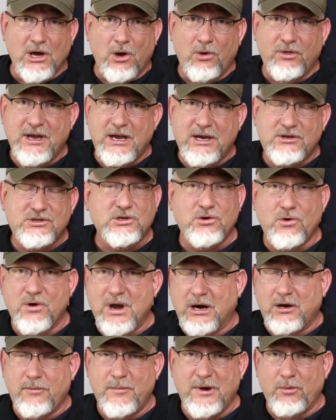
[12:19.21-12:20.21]
You're not going to be able to
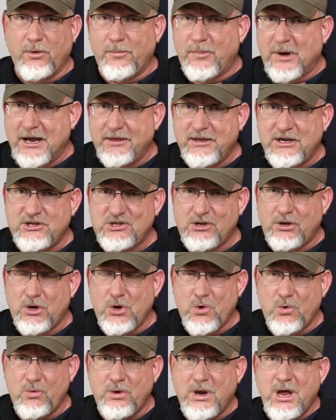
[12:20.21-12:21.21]
buy these alone.
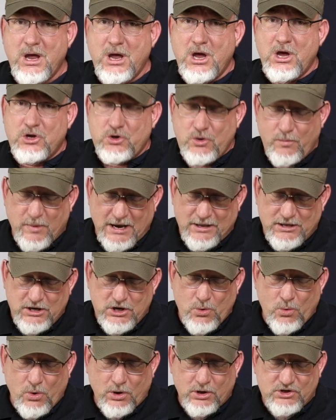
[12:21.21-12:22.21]
You buy the
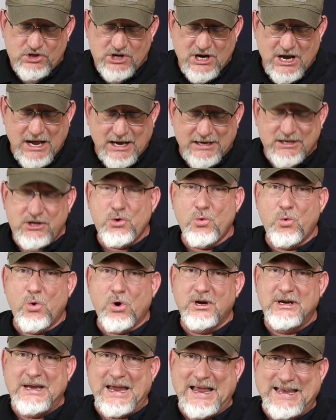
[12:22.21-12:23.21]
URGI, you are getting
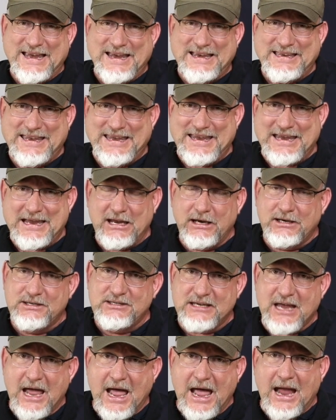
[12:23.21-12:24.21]
the exact
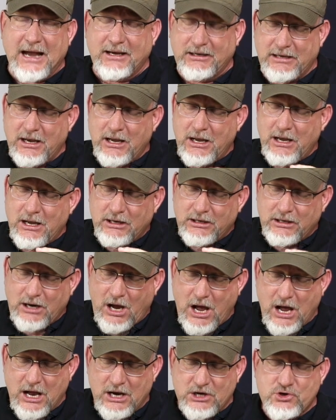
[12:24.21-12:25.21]

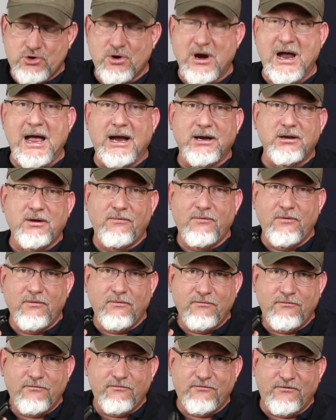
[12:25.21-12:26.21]
contract
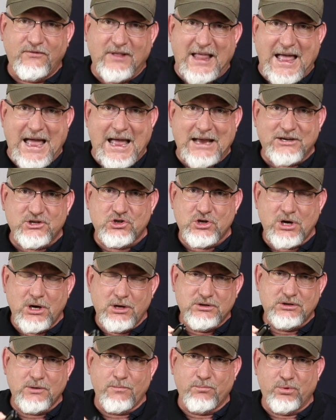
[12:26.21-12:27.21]
flash
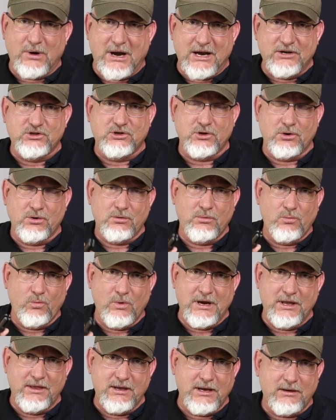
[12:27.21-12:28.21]
suppressor with it.
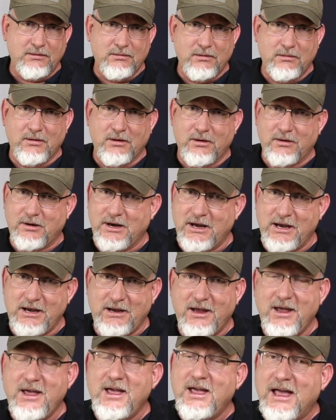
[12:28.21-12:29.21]
All right,
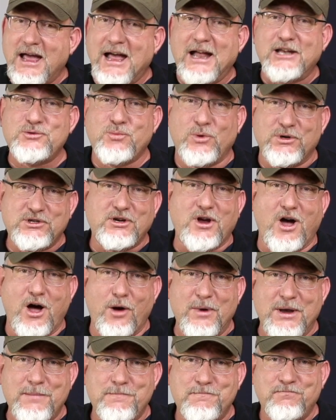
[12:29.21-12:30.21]
that's what's coming.
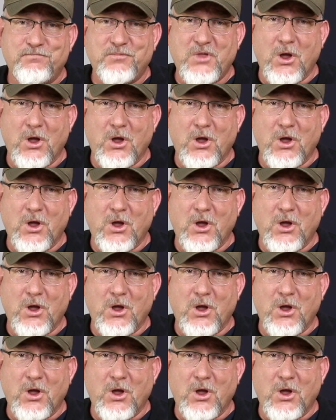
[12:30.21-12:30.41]
All right.